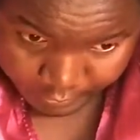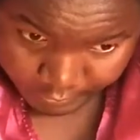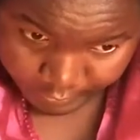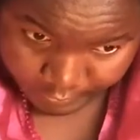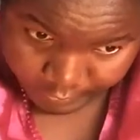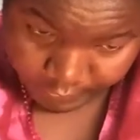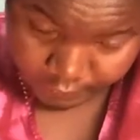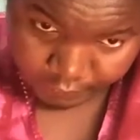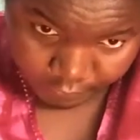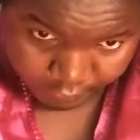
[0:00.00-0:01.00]
like
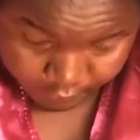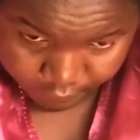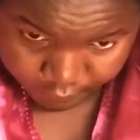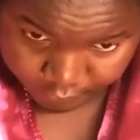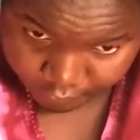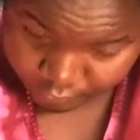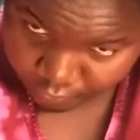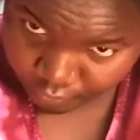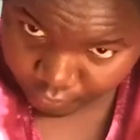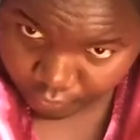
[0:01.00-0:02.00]
after every
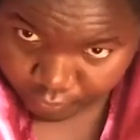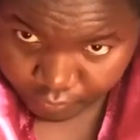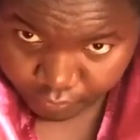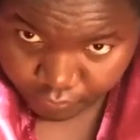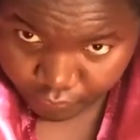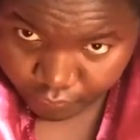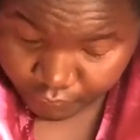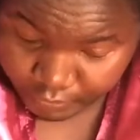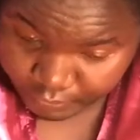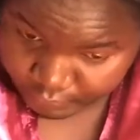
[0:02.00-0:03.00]
2
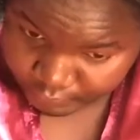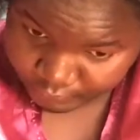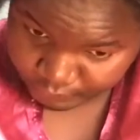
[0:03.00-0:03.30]
weeks.